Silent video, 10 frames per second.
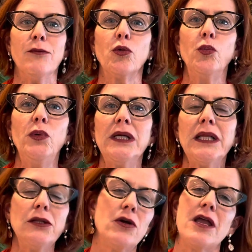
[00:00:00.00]
We're really
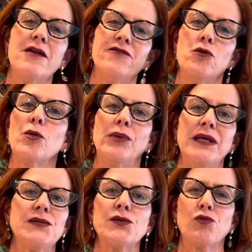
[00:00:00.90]
looking for
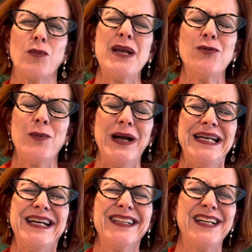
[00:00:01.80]
places where people might
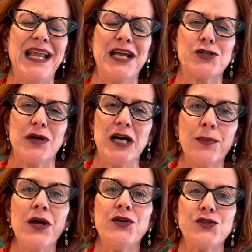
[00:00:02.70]
need a little extra
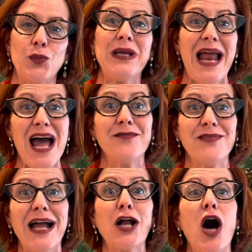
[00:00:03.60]
help so we can have
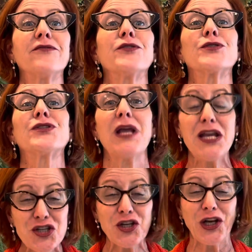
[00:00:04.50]
that
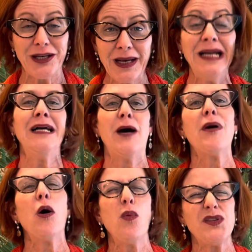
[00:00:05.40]
conversation
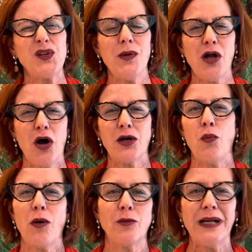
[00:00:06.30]
about what's going on and
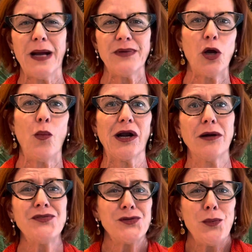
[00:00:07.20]
what we're becoming aware
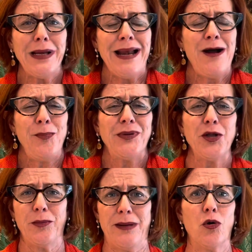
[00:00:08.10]
of so we can help a little
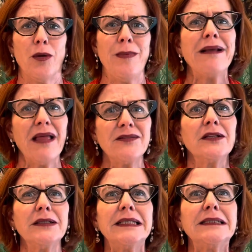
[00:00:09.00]
bit more, make life a
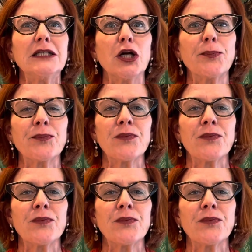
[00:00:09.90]
little easier.